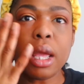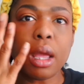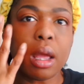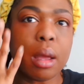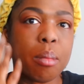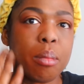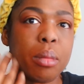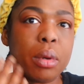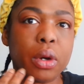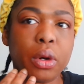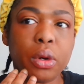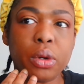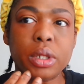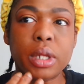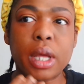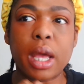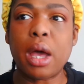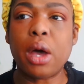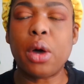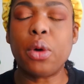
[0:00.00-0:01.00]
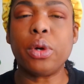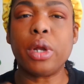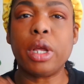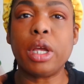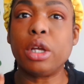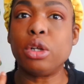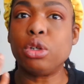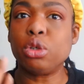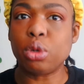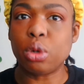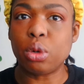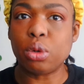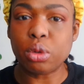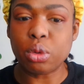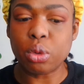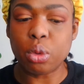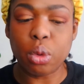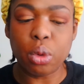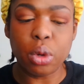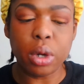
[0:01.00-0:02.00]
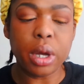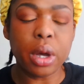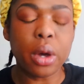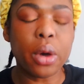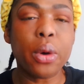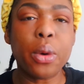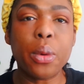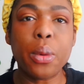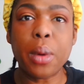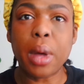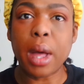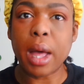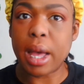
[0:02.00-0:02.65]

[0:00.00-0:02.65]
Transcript: It blurs out, it controls the oil.